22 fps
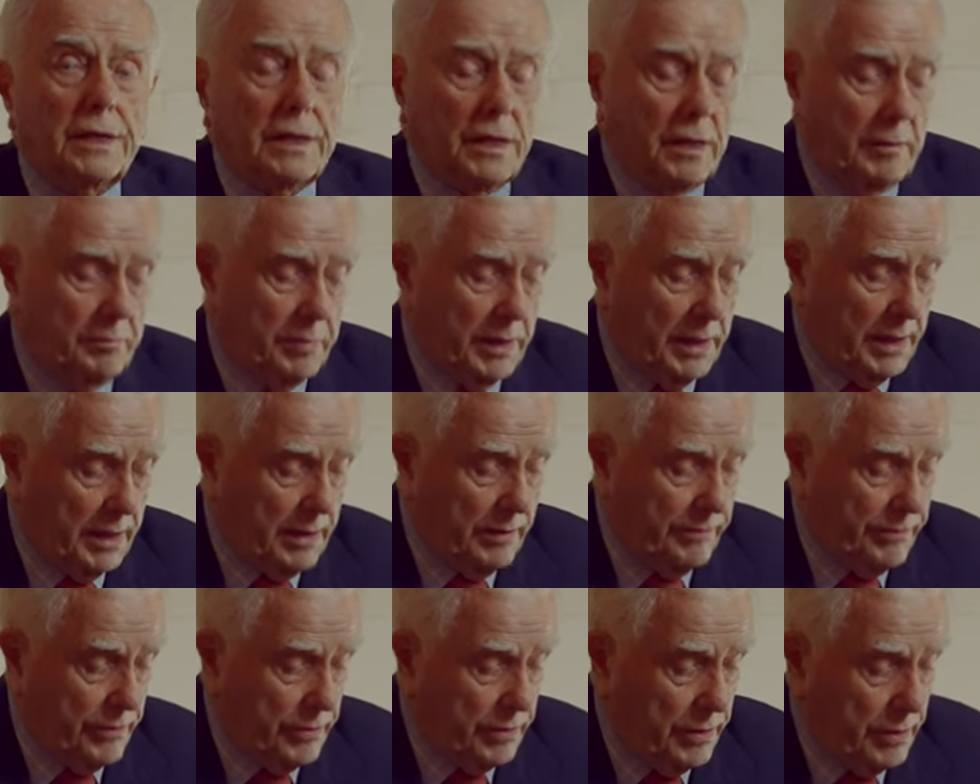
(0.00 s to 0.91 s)
a
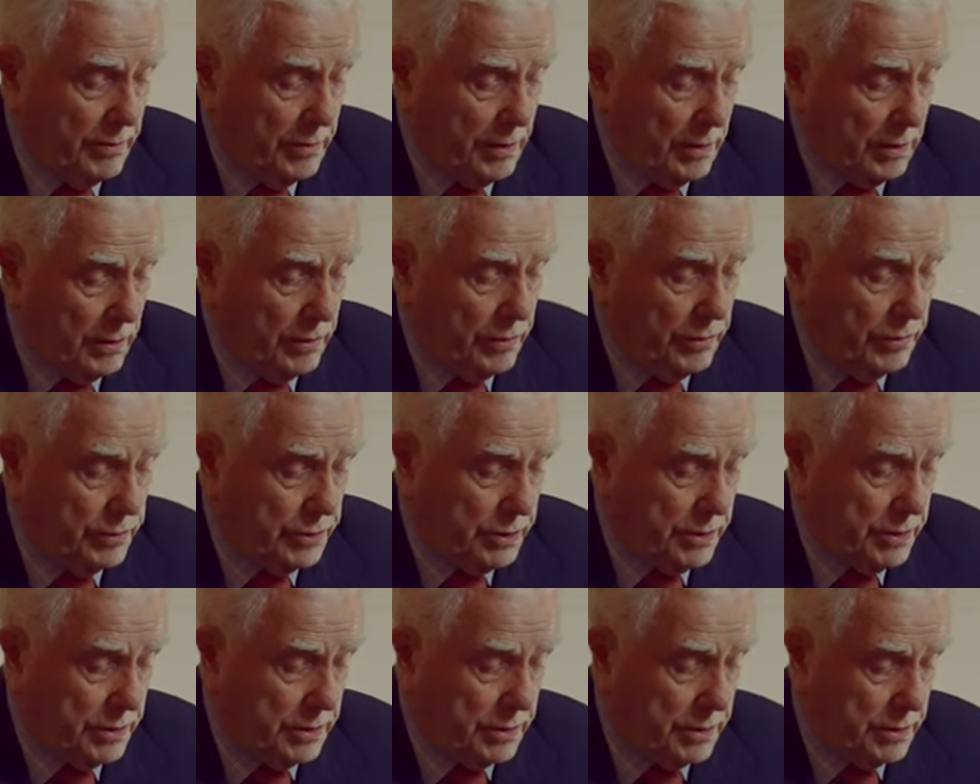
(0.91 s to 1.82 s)
believer in the Lord
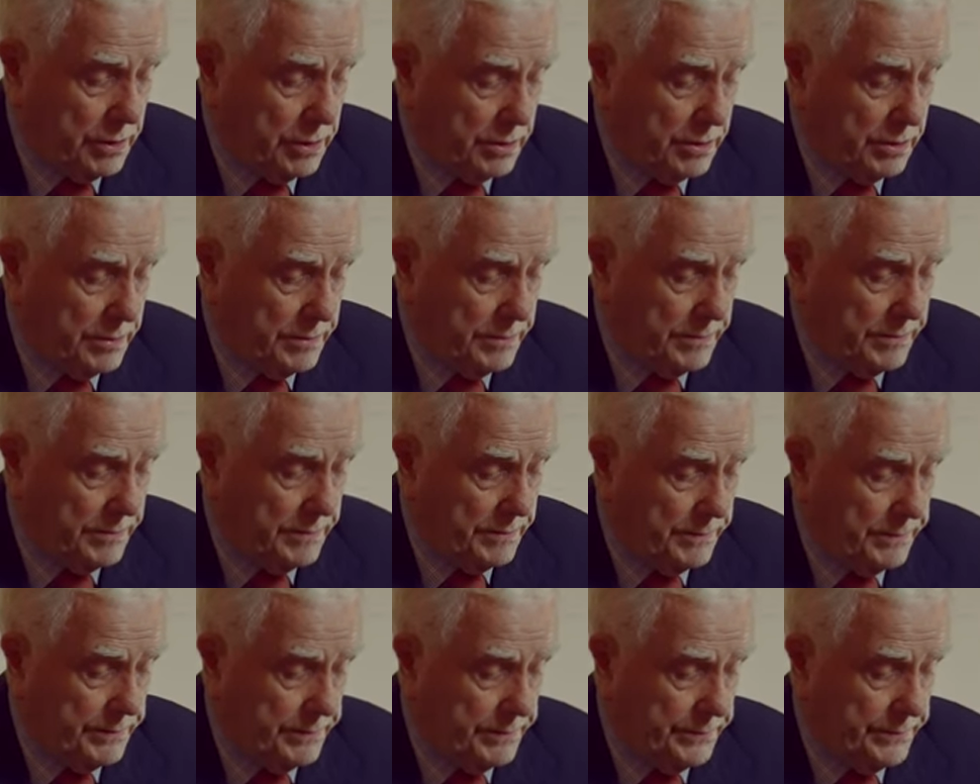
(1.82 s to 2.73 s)
Jesus.
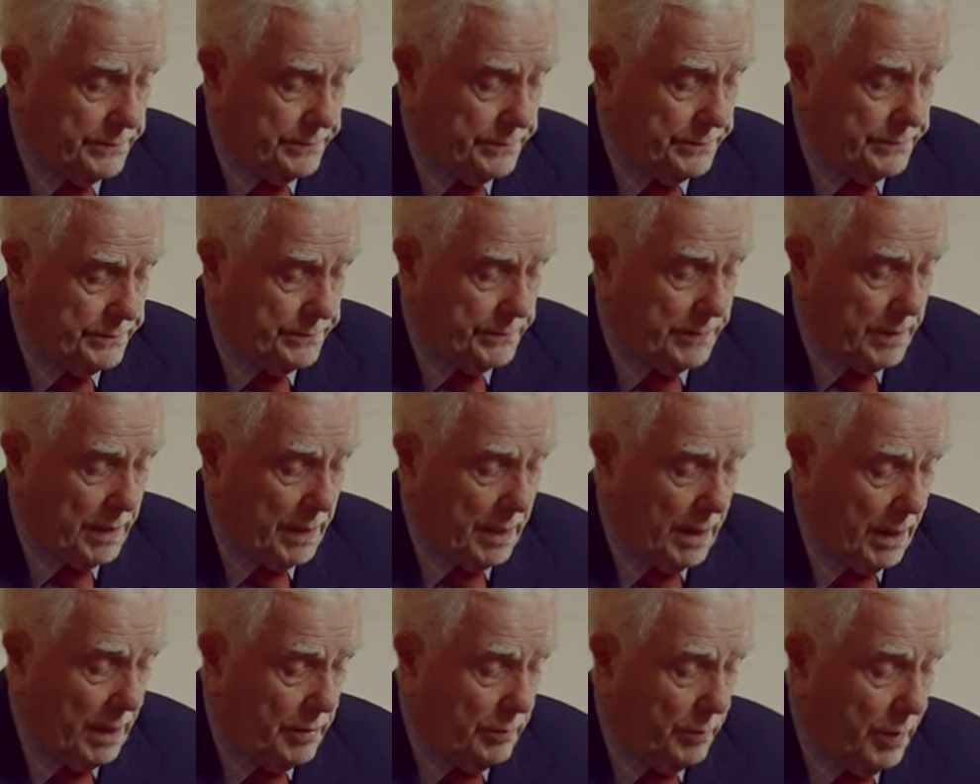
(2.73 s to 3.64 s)

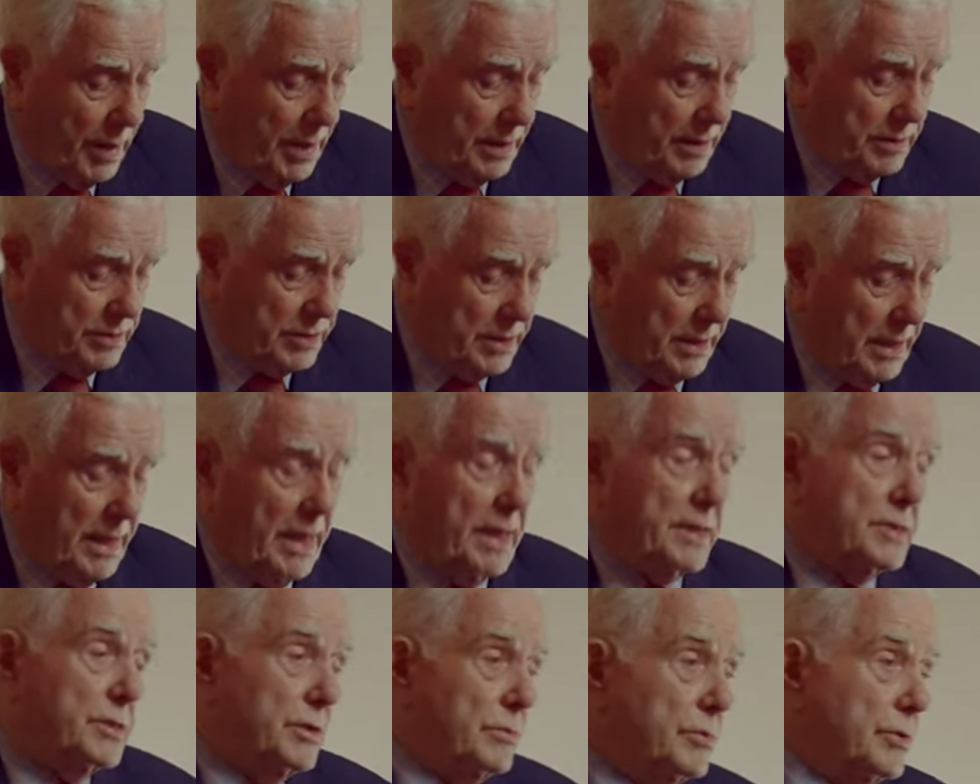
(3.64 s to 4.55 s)
And whilst the
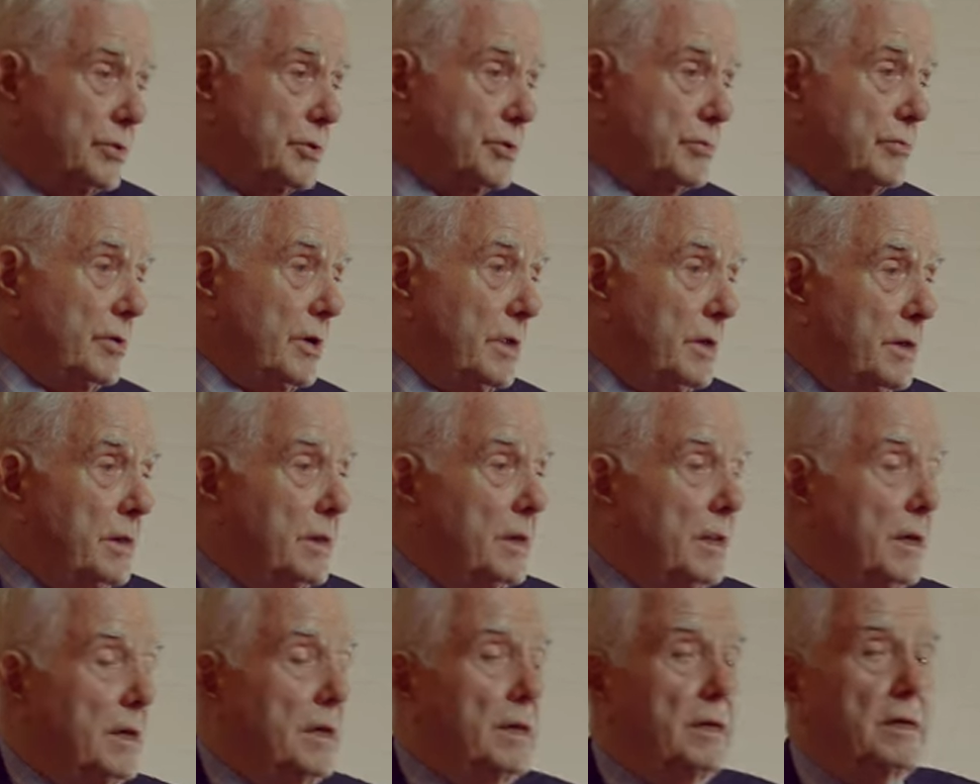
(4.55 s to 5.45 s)
letter was
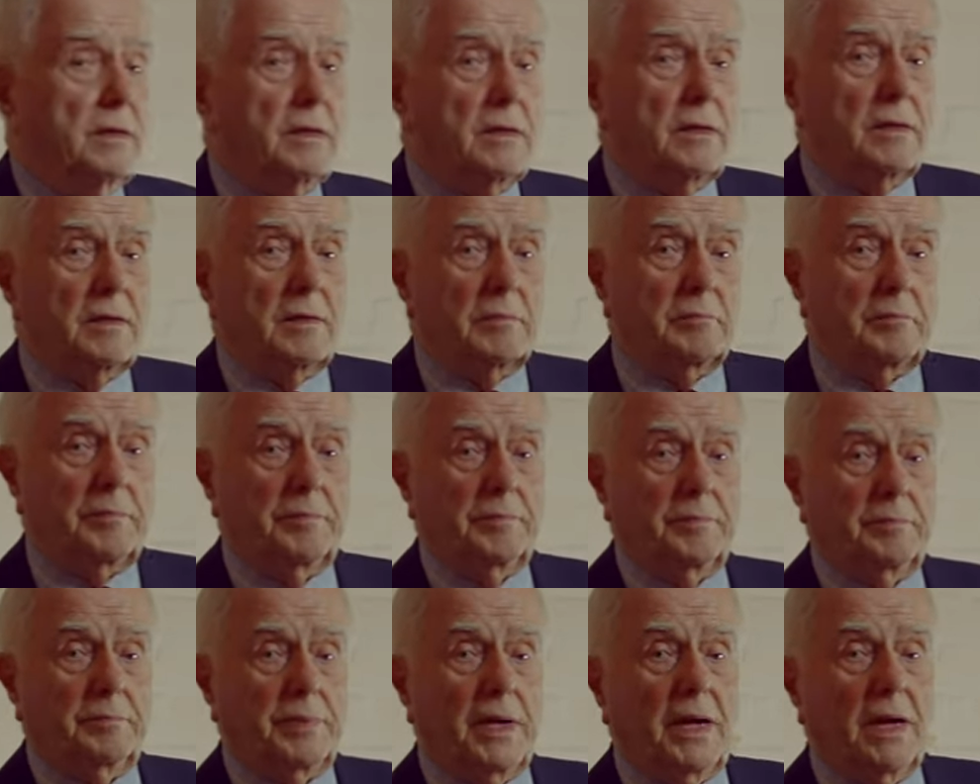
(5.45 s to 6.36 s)
written
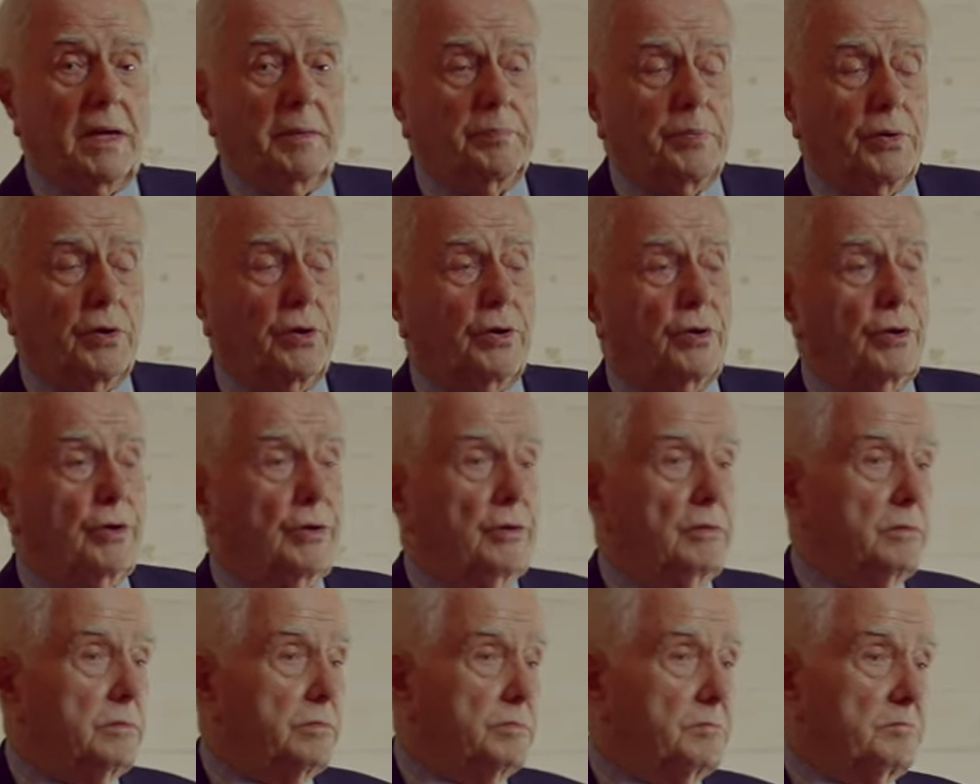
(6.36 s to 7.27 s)
by
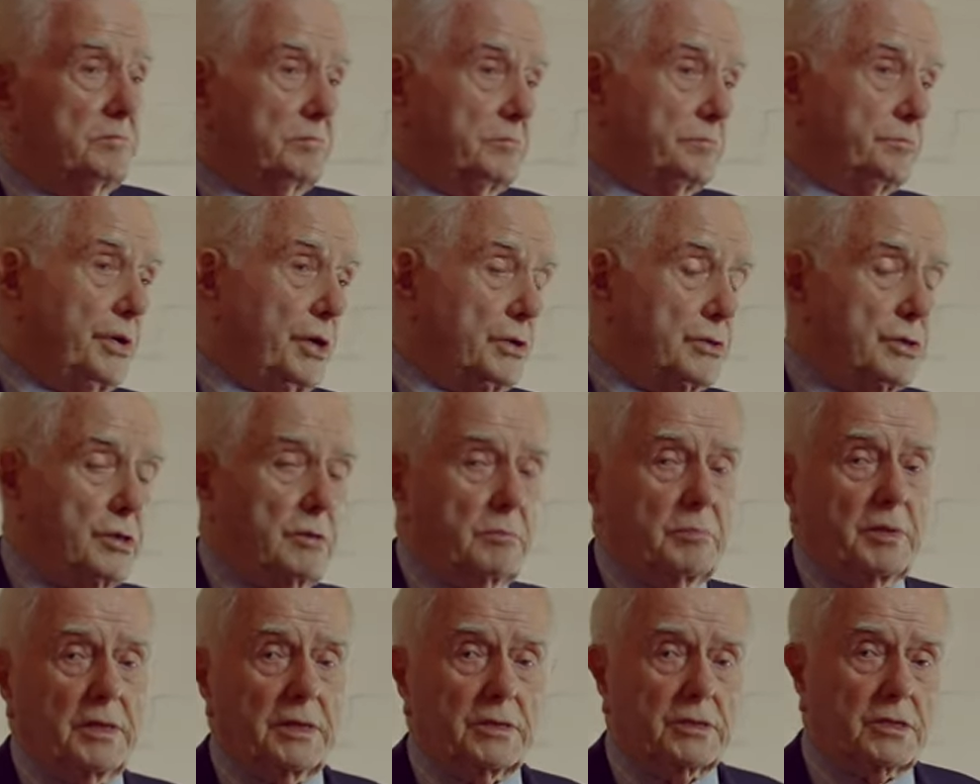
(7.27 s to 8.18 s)
Paul,
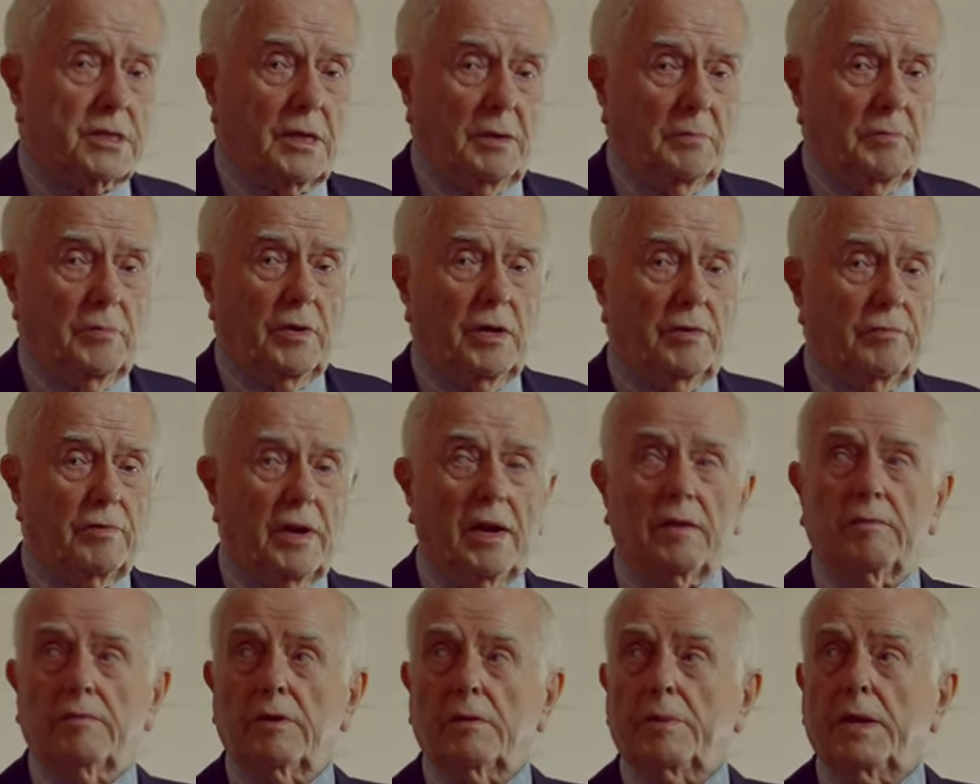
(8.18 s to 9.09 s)
possibly somewhere
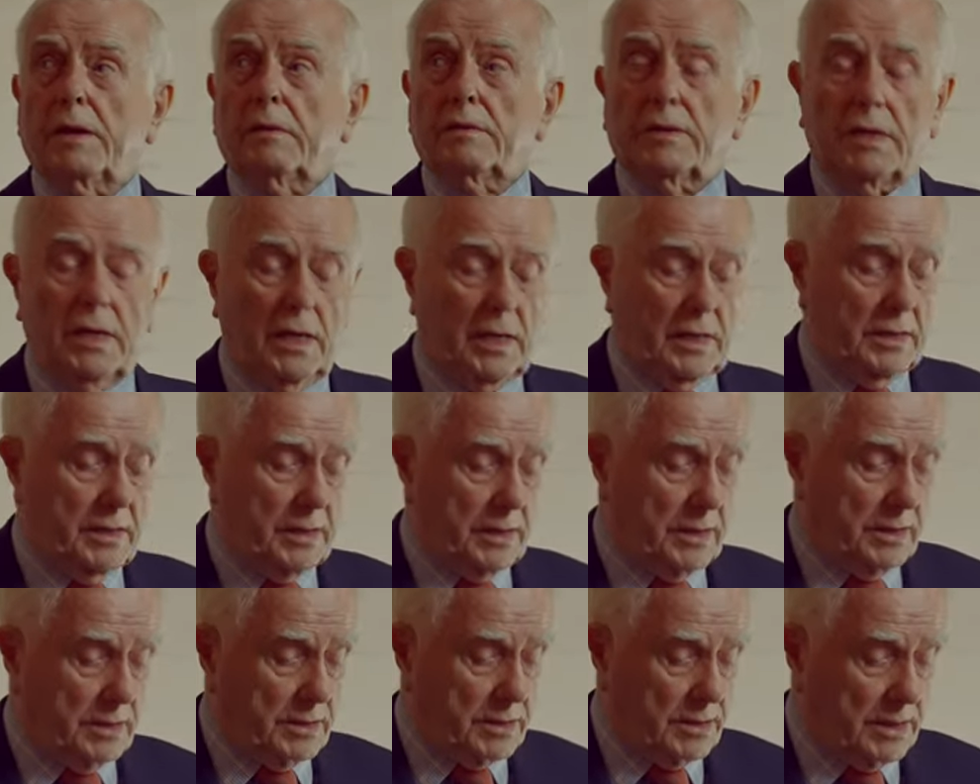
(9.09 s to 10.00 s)
around about
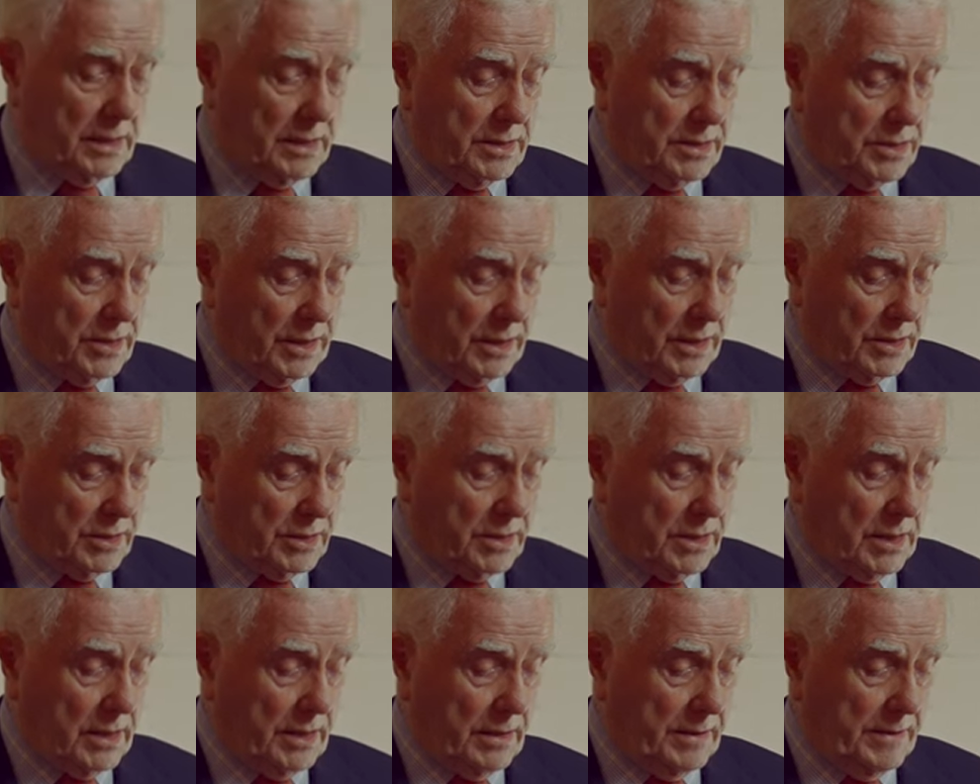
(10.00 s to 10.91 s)
AD
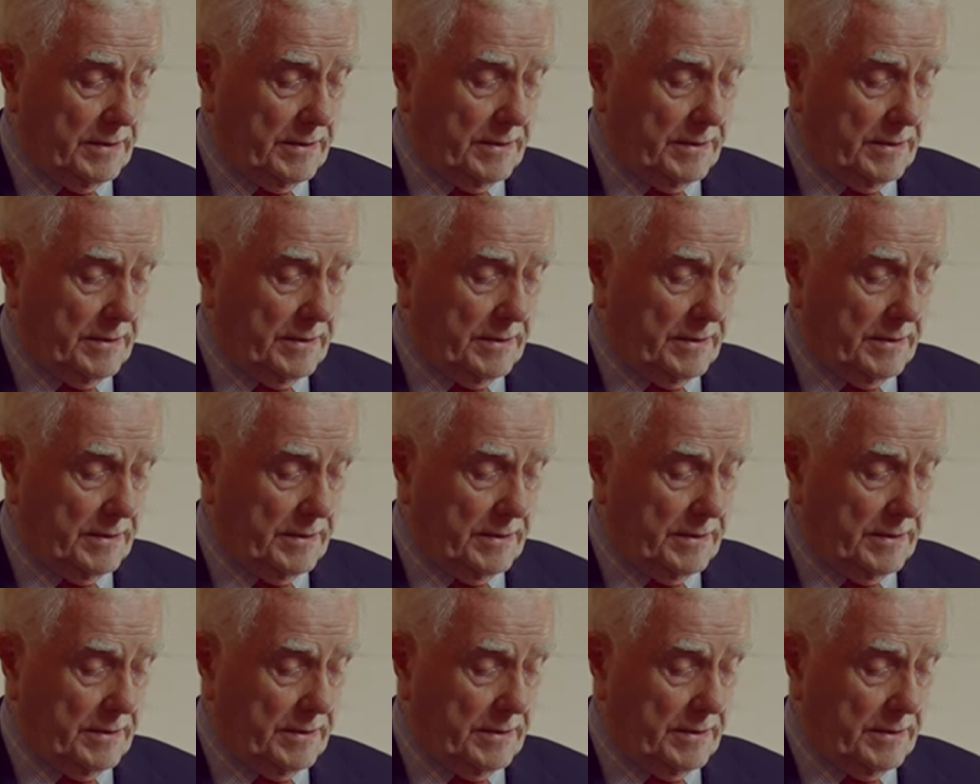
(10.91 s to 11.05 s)
60,